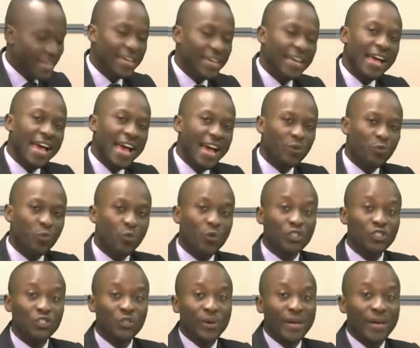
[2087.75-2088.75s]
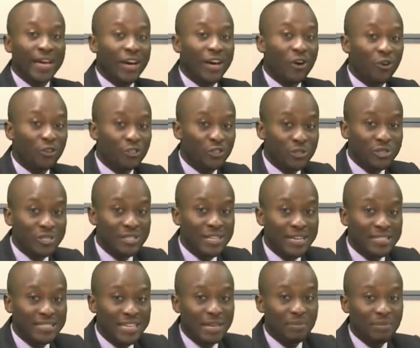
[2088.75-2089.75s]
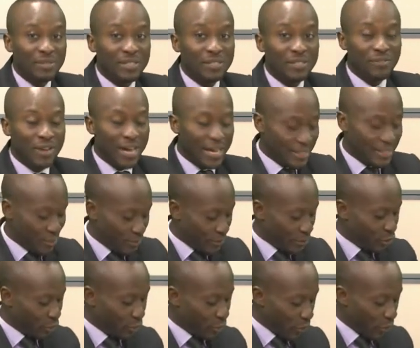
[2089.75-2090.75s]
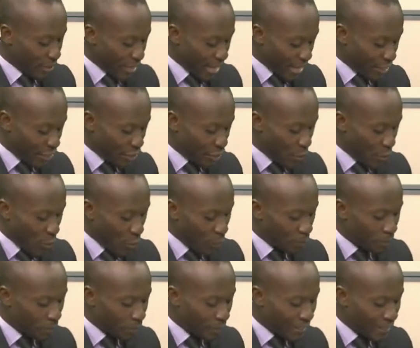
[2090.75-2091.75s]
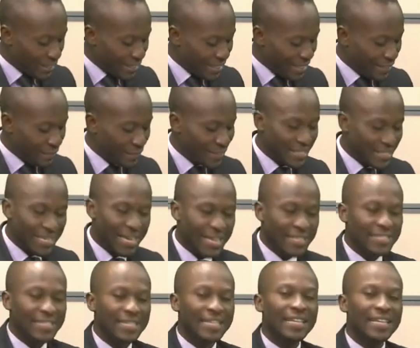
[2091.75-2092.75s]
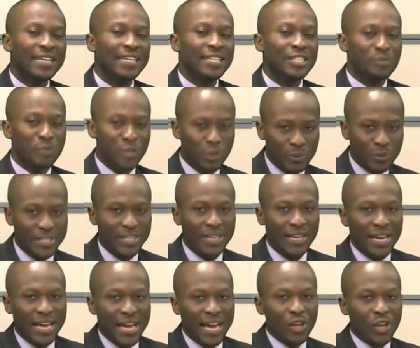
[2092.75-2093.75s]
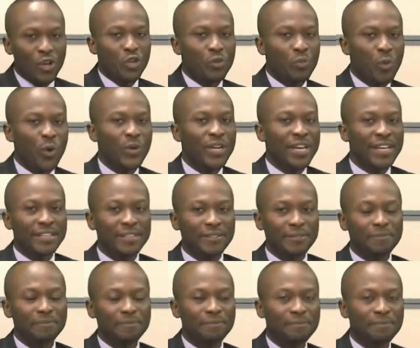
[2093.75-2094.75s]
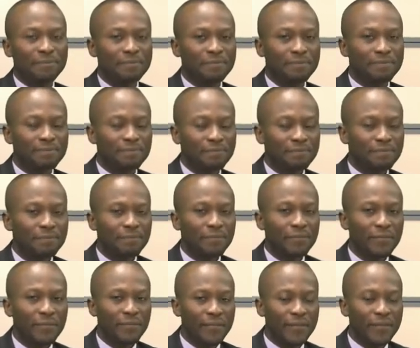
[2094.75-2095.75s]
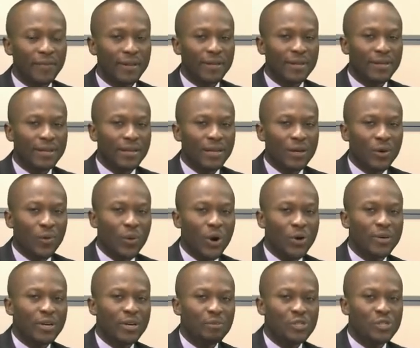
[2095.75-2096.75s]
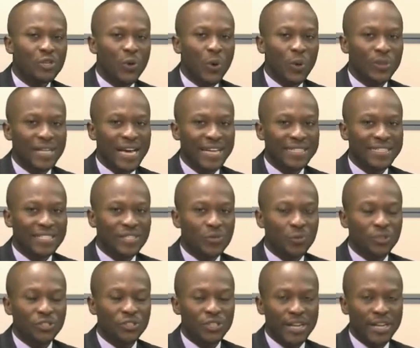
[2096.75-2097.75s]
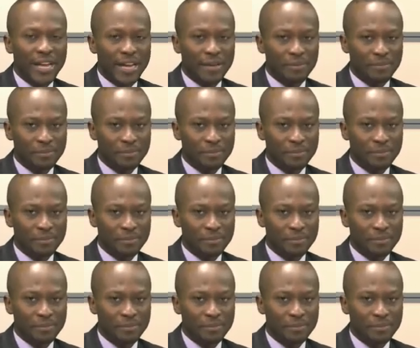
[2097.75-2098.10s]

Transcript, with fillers: and what you hear on your Star Times device. So ensure that your TV set is mute. Hello, good morning. Good morning. Welcome to Core Digest. What's your name?